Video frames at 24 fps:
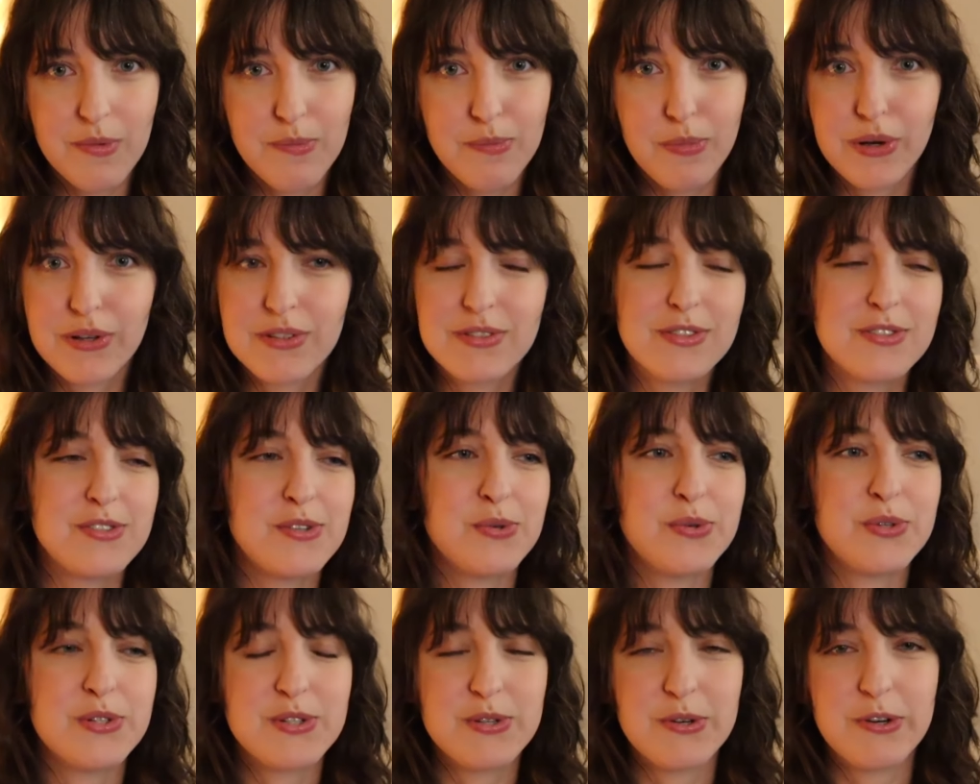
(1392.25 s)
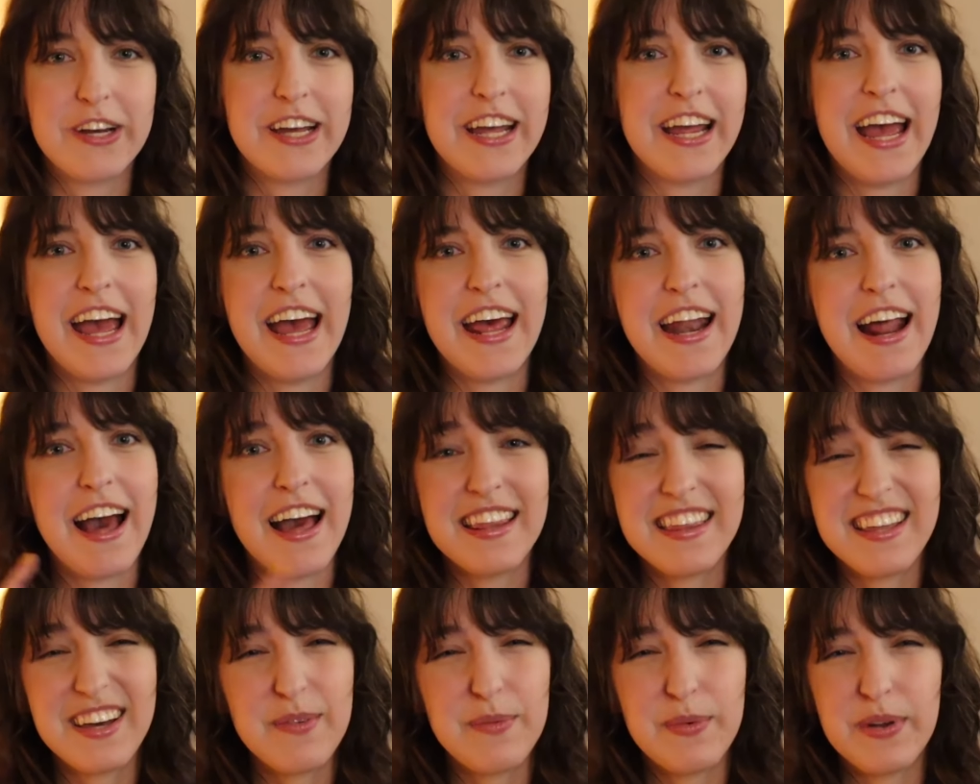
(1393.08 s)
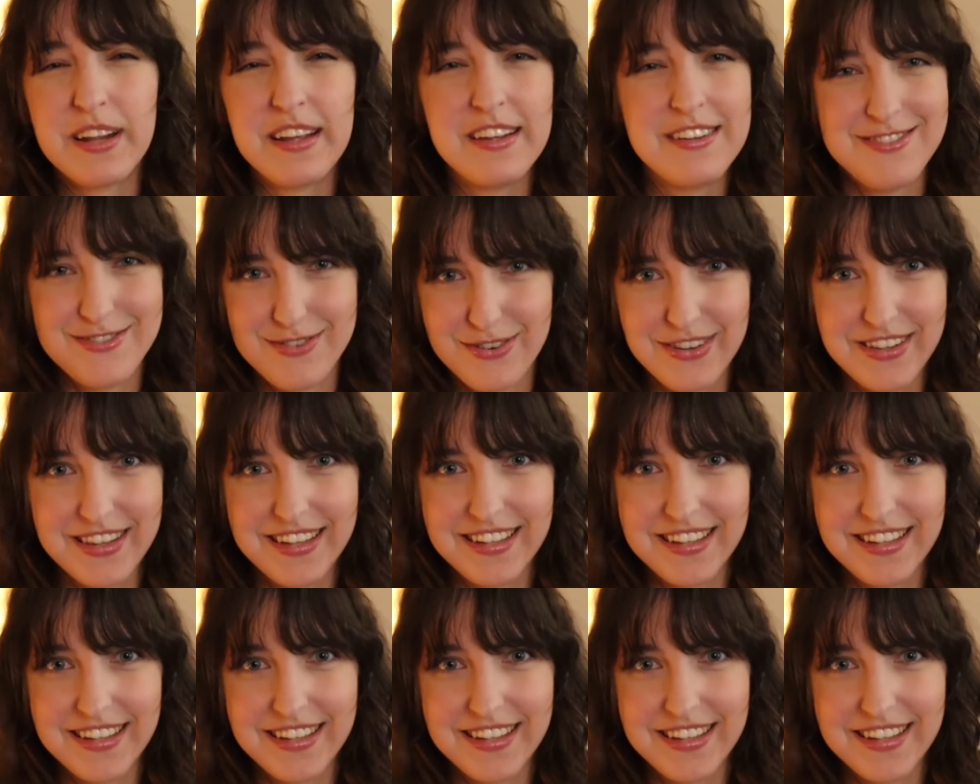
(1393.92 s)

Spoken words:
Books are to enjoy, and I think I'm going to enjoy